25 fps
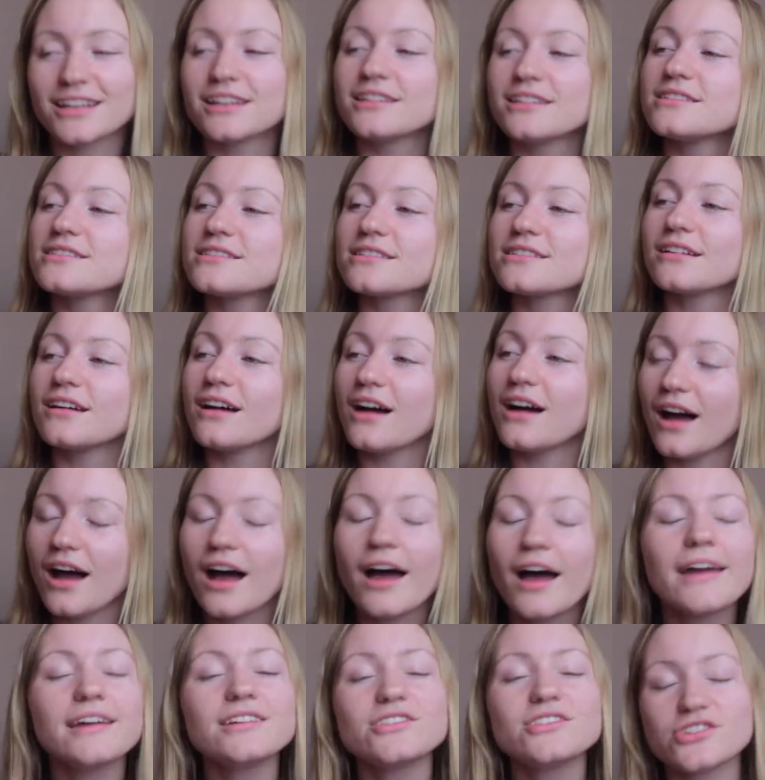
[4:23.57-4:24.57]
And
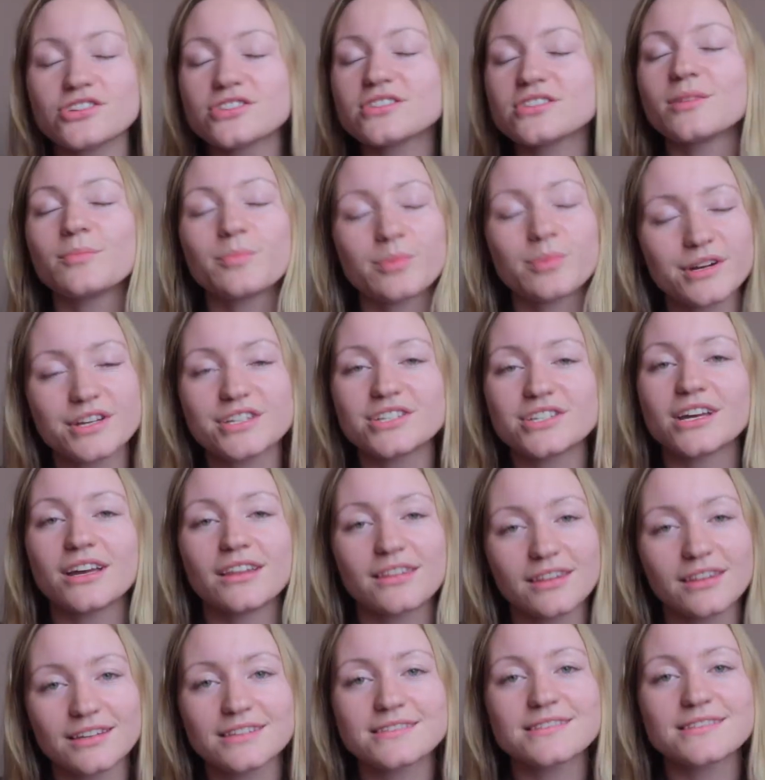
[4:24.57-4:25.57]
I just
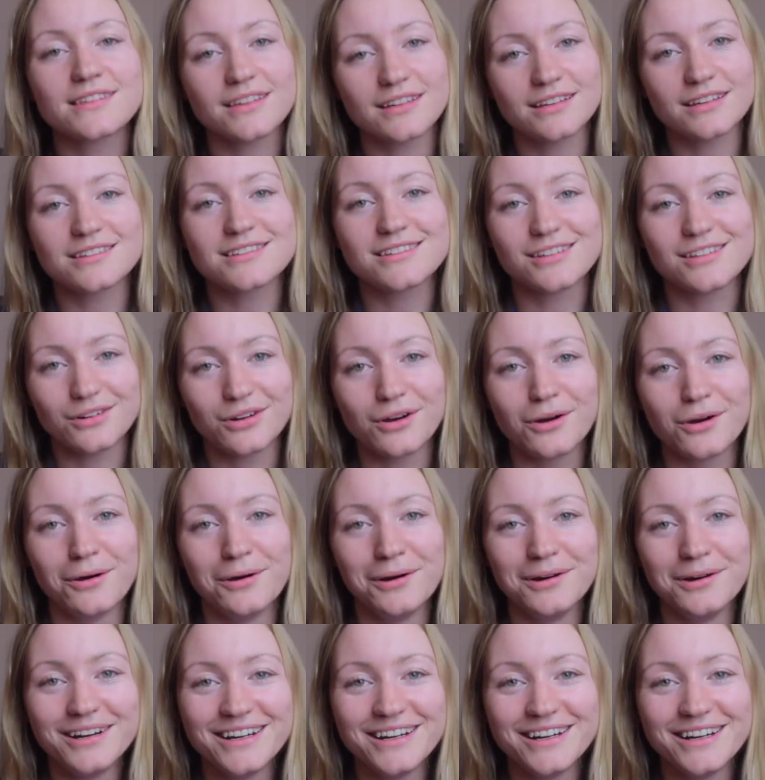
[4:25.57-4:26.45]
appreciate these things, you know.